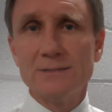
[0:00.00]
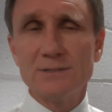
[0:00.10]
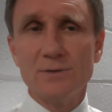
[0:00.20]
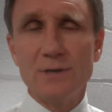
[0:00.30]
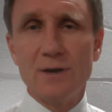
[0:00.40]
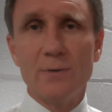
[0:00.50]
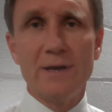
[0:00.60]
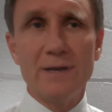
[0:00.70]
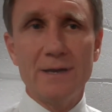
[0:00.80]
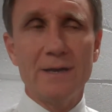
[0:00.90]
So
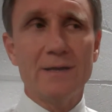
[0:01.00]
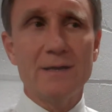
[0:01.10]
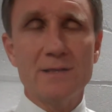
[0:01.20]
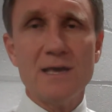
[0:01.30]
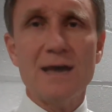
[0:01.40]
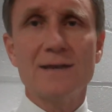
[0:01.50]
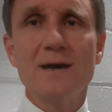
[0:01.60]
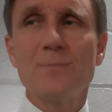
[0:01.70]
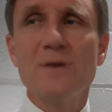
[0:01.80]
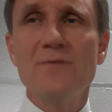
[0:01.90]
it's adding
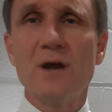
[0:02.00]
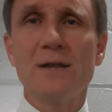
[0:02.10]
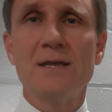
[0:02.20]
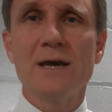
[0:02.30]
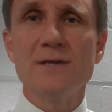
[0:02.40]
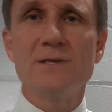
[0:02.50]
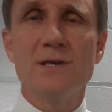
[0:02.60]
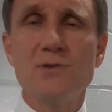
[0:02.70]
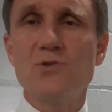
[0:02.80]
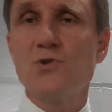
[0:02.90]
up even on the ice.
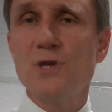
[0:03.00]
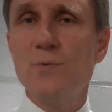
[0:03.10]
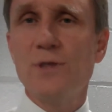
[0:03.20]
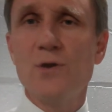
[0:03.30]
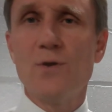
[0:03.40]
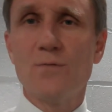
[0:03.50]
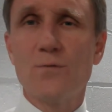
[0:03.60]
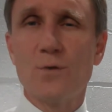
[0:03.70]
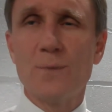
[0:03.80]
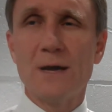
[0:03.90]
Kids you see with the
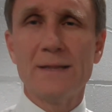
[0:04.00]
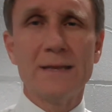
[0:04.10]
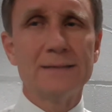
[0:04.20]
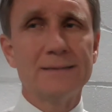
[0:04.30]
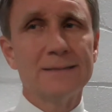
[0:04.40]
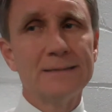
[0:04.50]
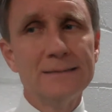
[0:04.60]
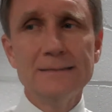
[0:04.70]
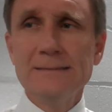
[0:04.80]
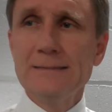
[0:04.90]
uniform on that
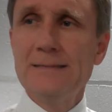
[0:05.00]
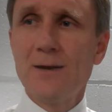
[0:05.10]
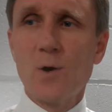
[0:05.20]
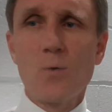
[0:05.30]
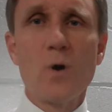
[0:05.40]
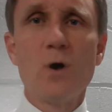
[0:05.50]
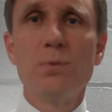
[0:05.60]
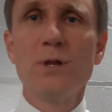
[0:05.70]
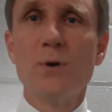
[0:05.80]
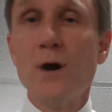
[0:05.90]
are well
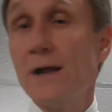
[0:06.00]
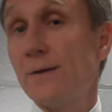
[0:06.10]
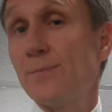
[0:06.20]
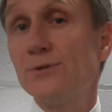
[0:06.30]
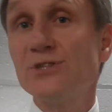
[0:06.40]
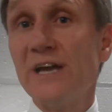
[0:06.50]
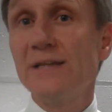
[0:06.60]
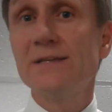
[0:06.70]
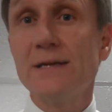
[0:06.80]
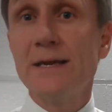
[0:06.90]
below
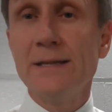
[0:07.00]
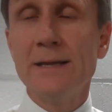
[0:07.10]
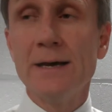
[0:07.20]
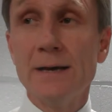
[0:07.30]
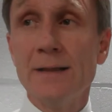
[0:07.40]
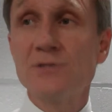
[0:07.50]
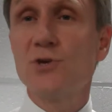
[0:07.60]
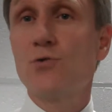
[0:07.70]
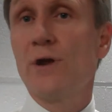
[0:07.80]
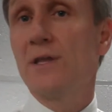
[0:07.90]
100%, and that's
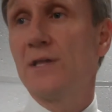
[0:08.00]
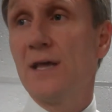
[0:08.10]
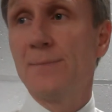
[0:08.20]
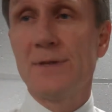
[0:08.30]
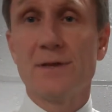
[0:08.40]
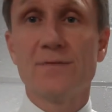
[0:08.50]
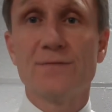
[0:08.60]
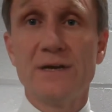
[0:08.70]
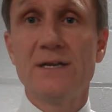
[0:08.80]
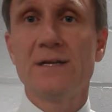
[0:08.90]
a credit to them that they're
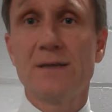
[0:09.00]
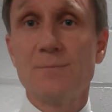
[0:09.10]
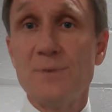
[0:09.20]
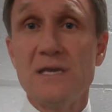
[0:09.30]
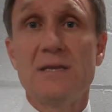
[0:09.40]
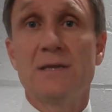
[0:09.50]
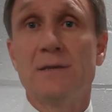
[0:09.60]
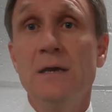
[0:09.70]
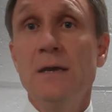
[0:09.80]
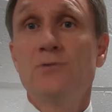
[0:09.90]
fighting and competing
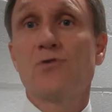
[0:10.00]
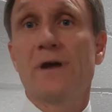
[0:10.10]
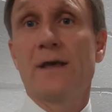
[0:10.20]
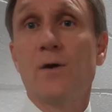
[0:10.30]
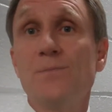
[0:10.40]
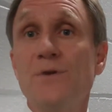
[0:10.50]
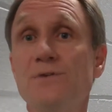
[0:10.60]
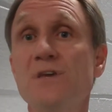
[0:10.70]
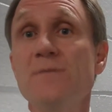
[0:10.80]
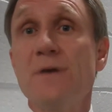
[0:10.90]
and trying to help
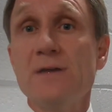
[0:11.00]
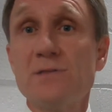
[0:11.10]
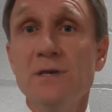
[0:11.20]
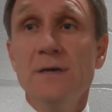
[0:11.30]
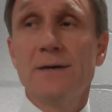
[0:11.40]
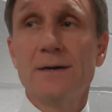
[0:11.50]
their teammates.